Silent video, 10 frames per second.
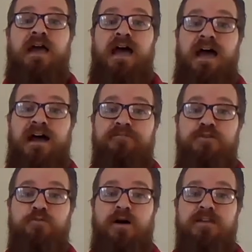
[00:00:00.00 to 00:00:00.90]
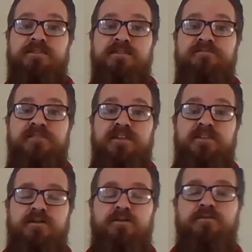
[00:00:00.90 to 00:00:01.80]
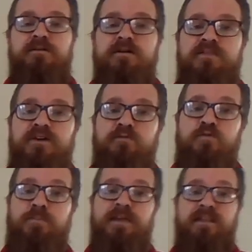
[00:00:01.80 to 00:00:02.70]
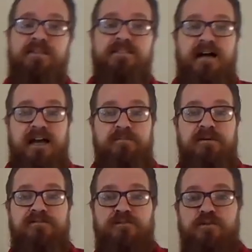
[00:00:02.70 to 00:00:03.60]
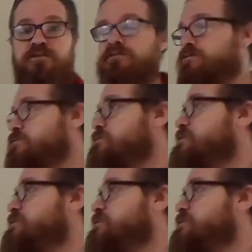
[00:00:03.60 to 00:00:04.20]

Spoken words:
after you watch this video, there will be an assignment for you to do.